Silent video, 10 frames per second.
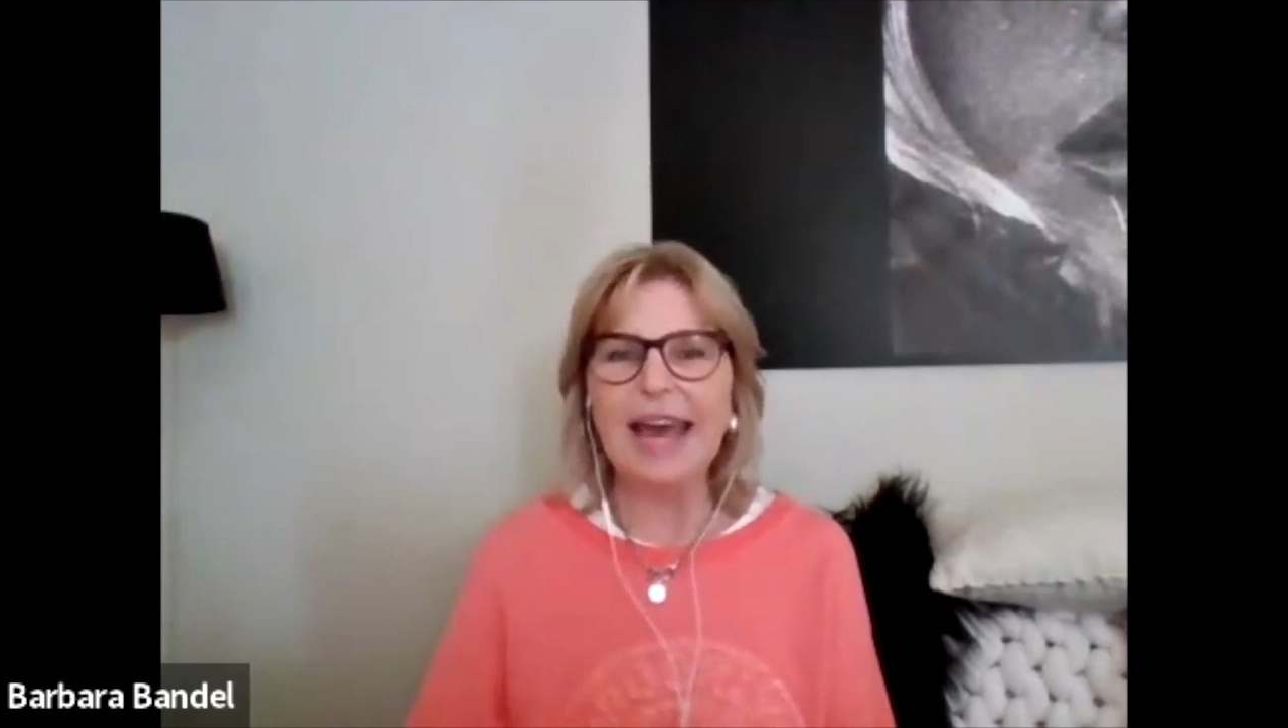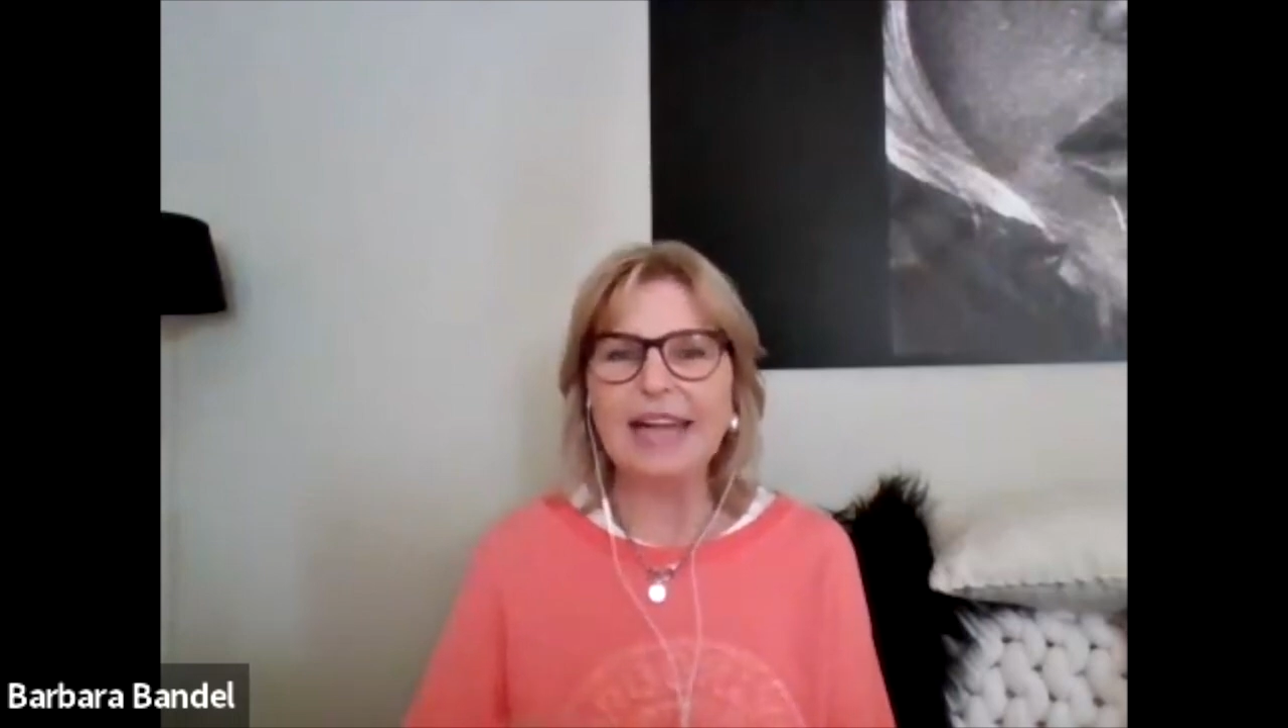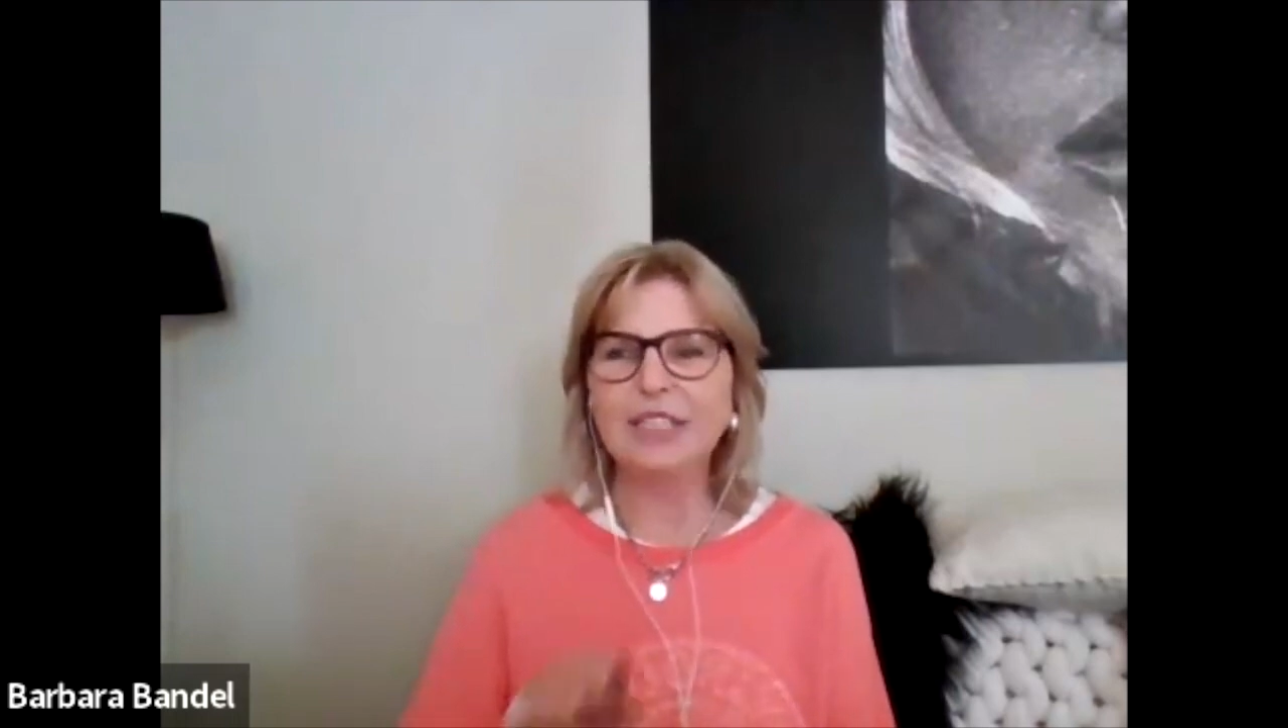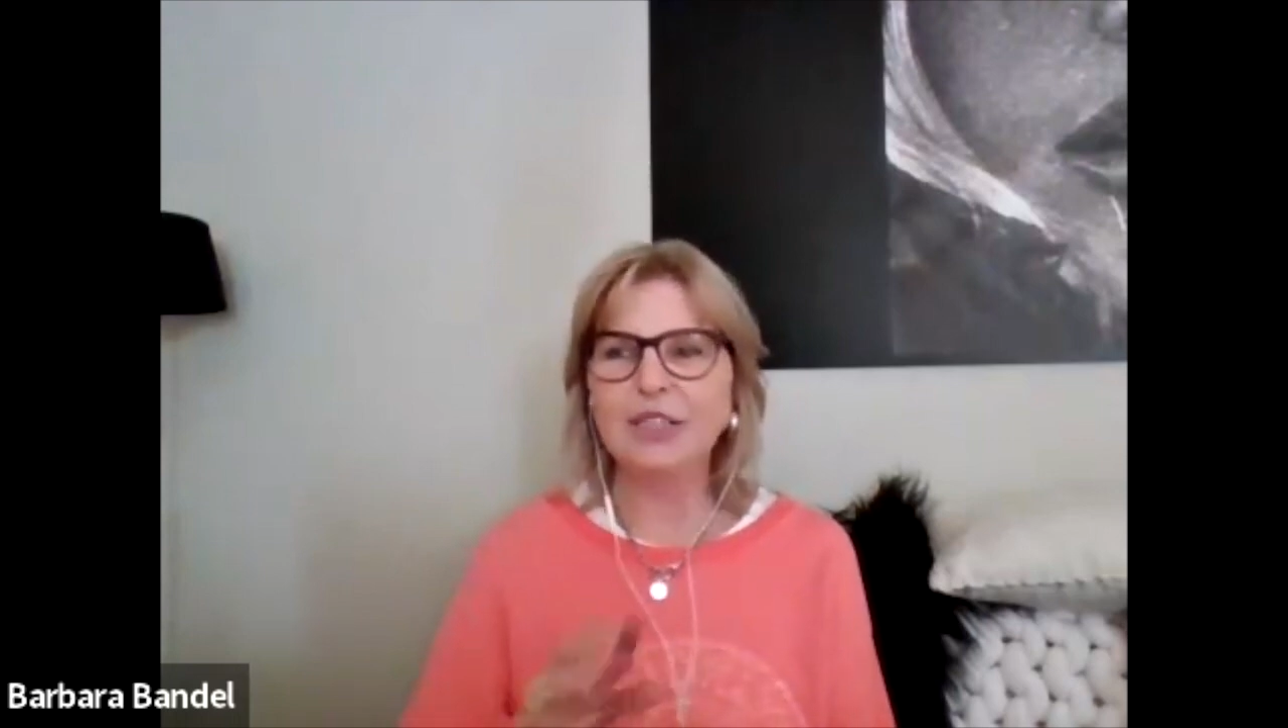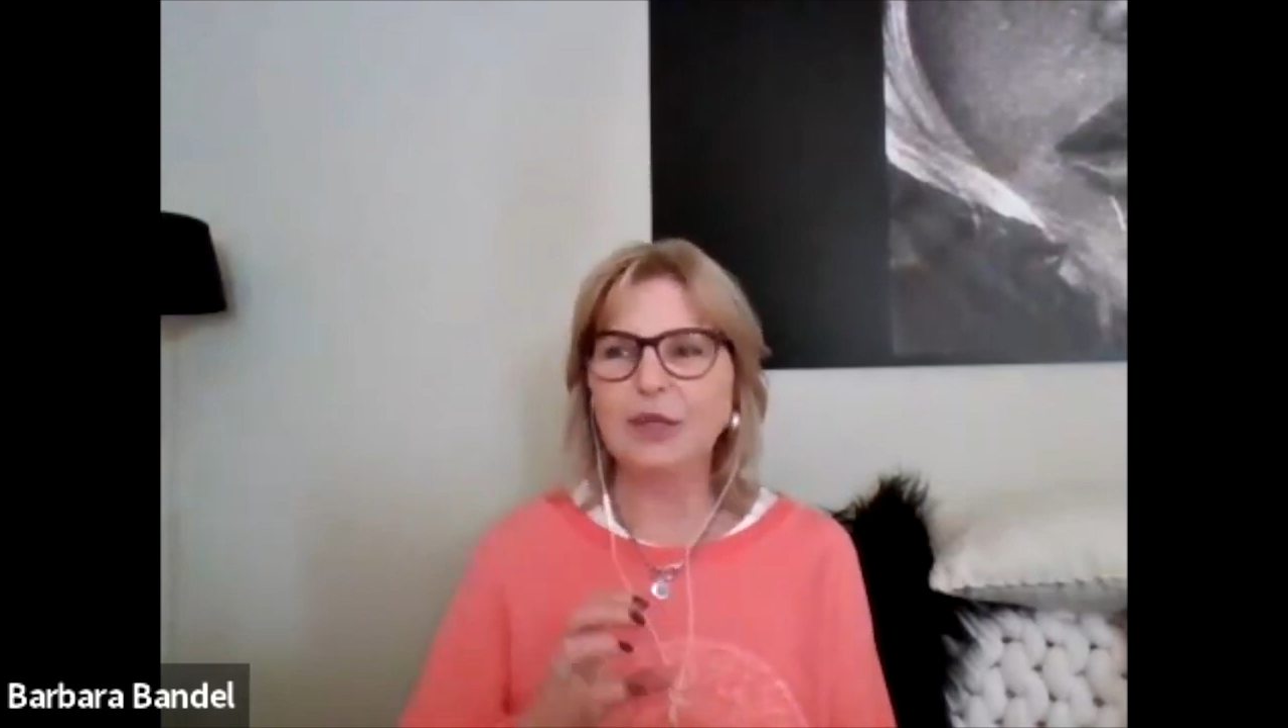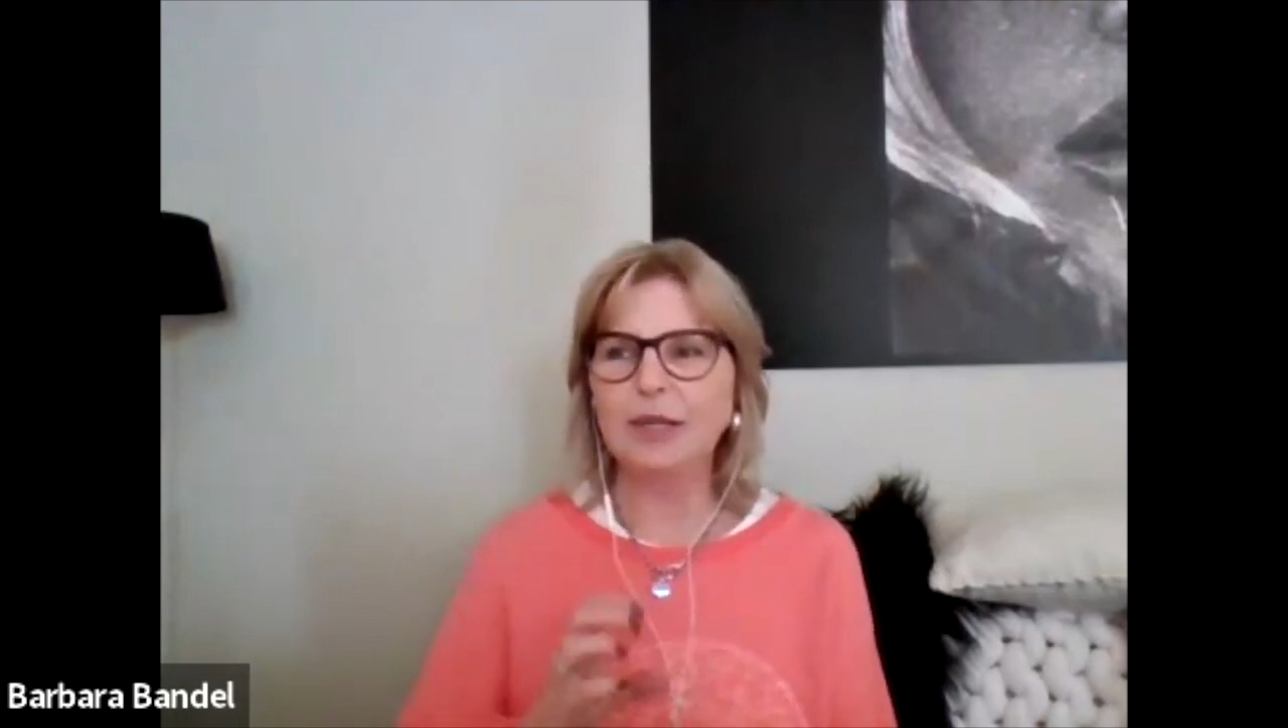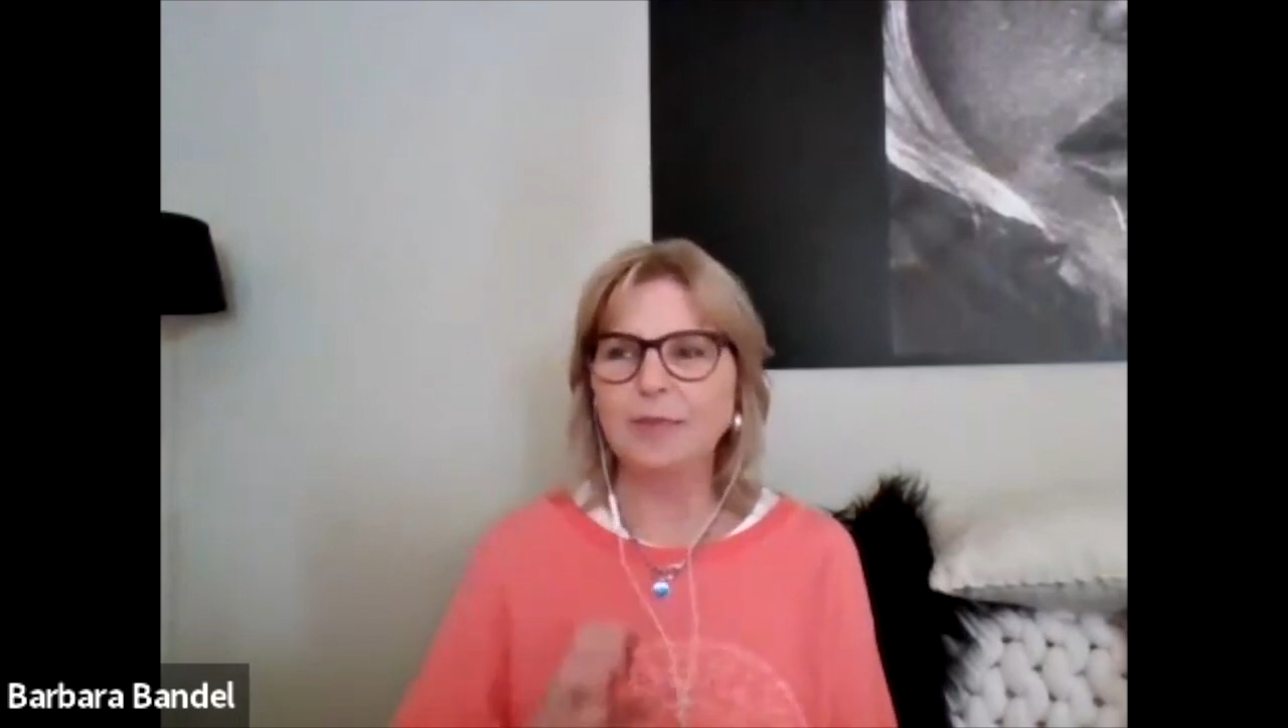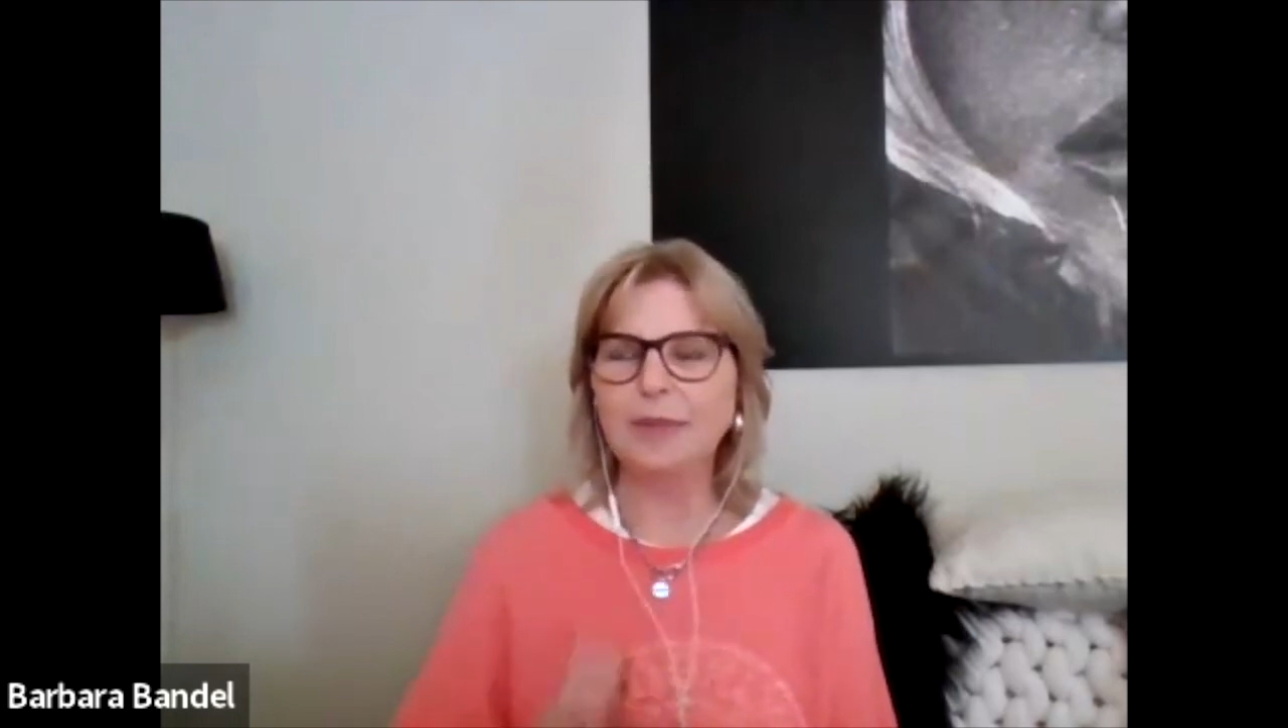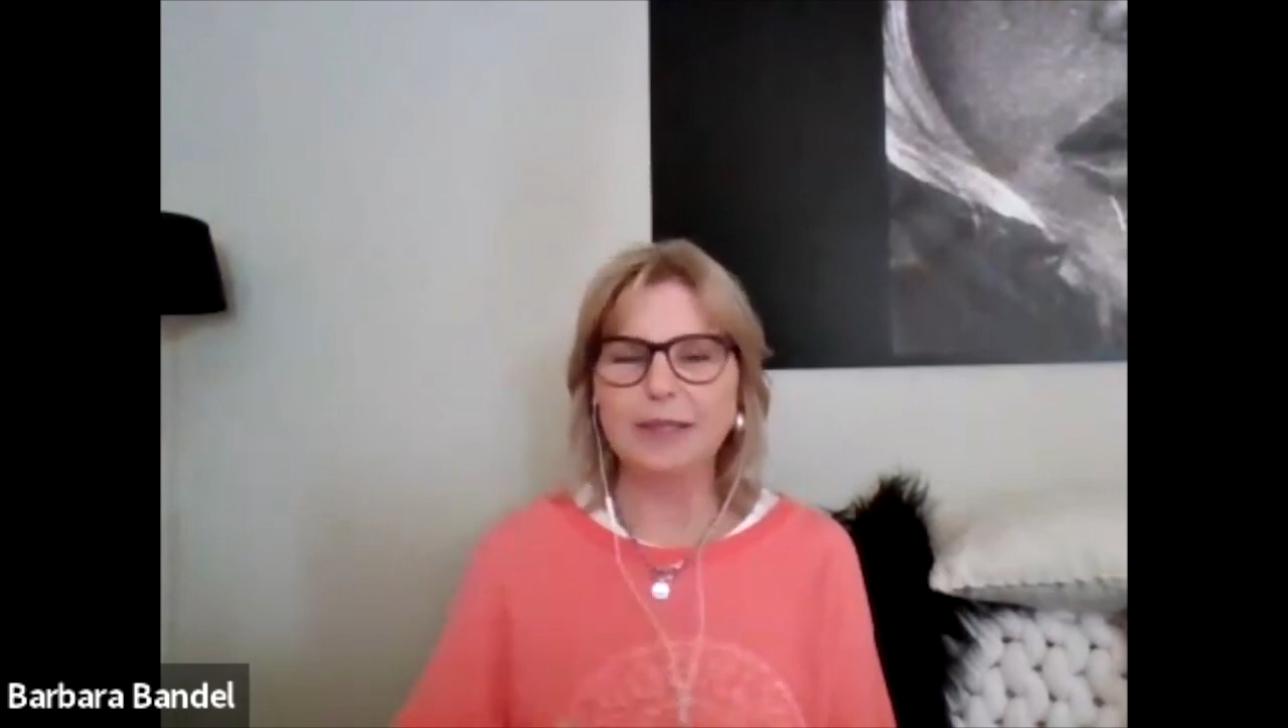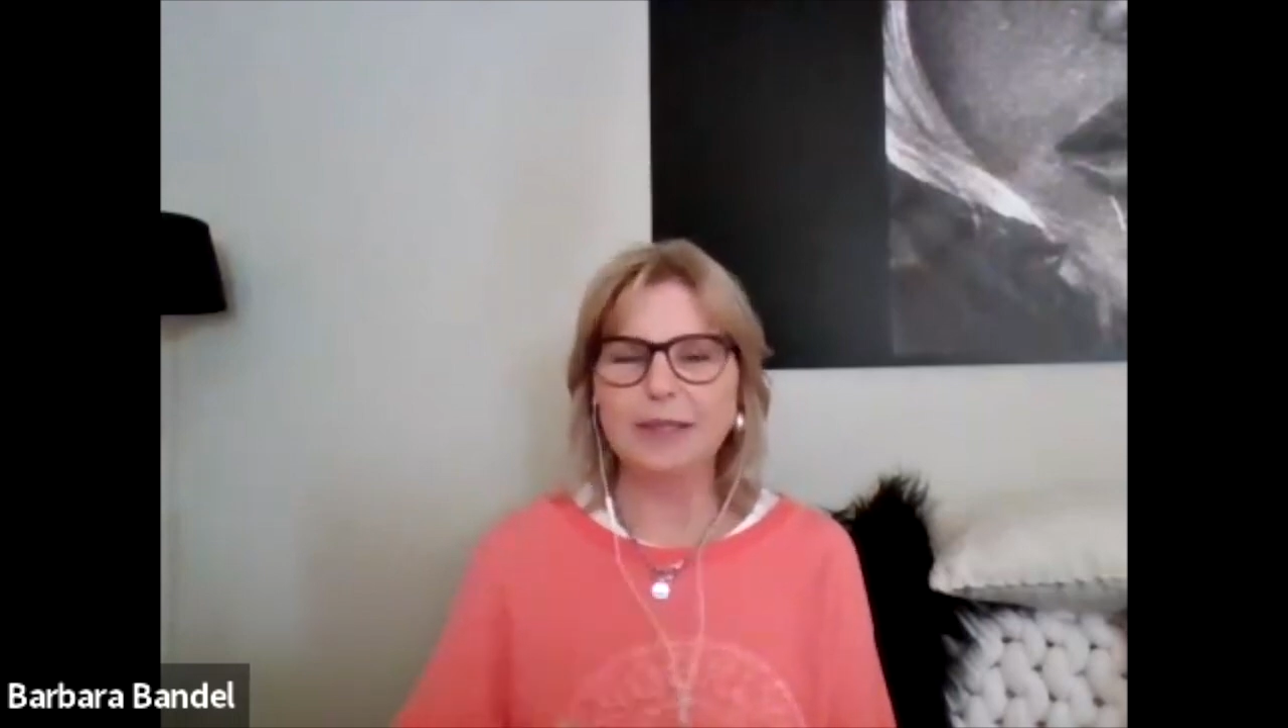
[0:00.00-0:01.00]
and you're going
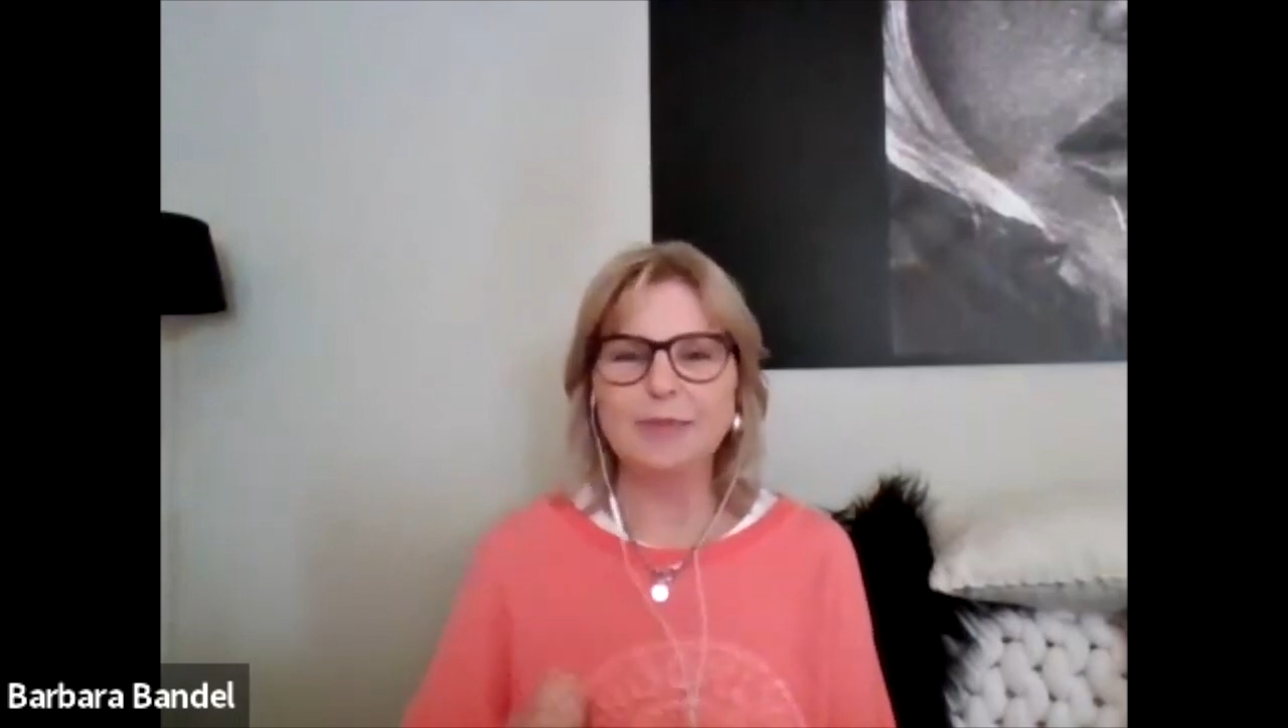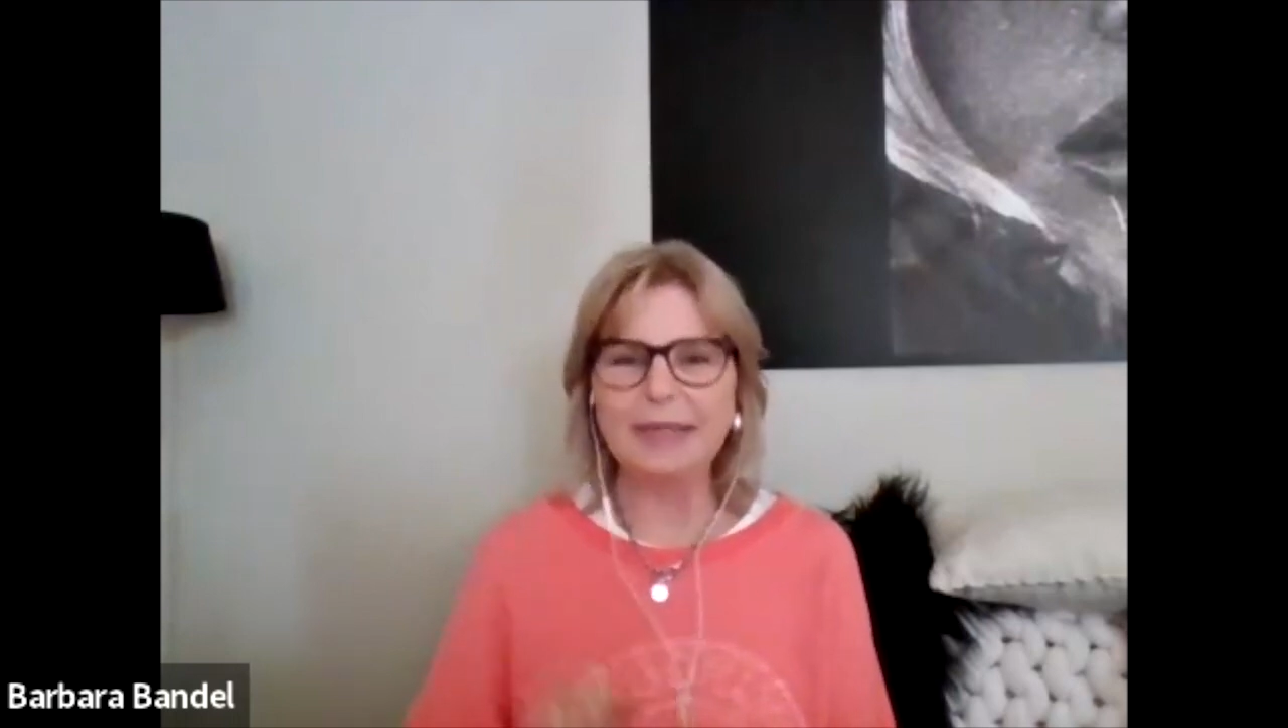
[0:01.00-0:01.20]
to build a